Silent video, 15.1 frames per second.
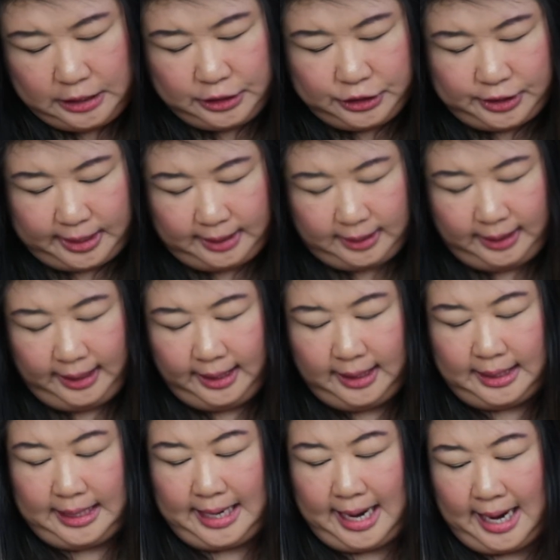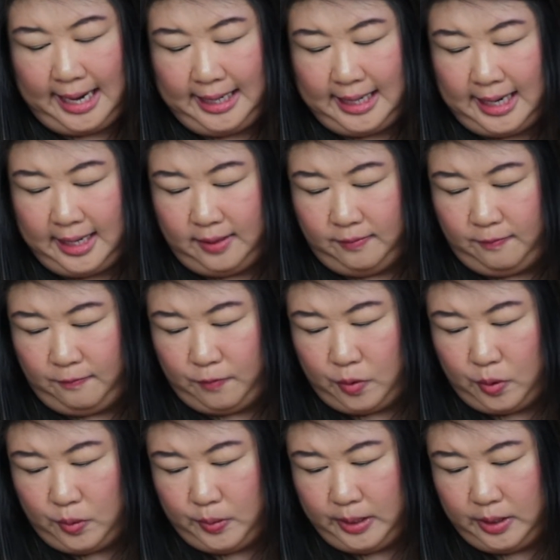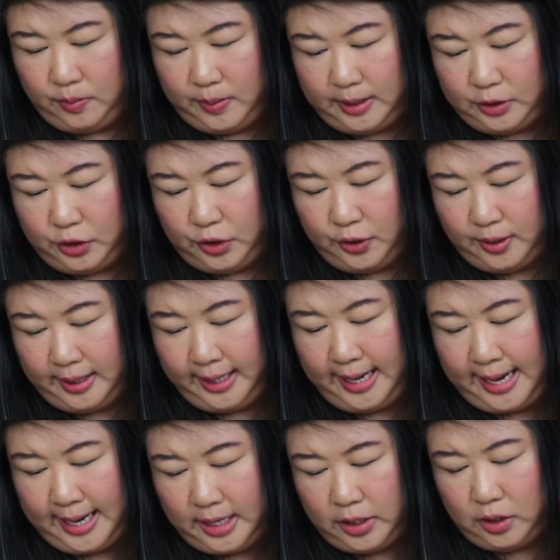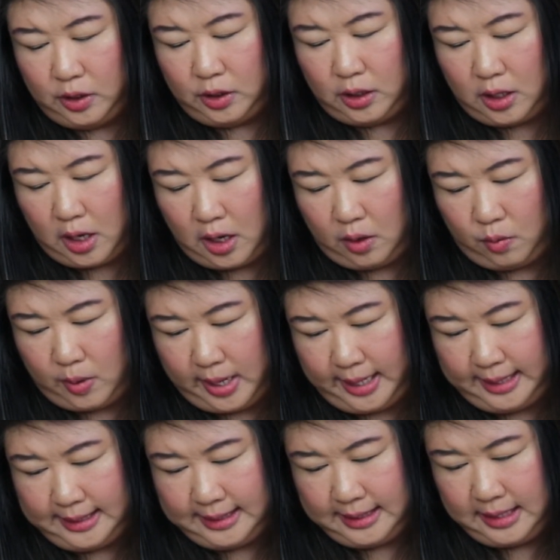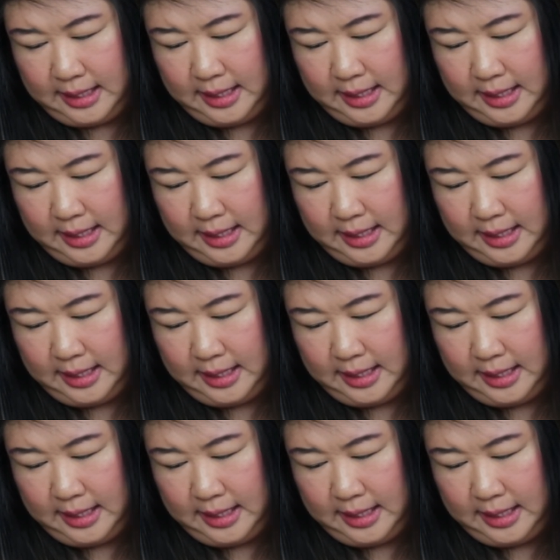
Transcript: Gently guide item forward while turning handle clockwise.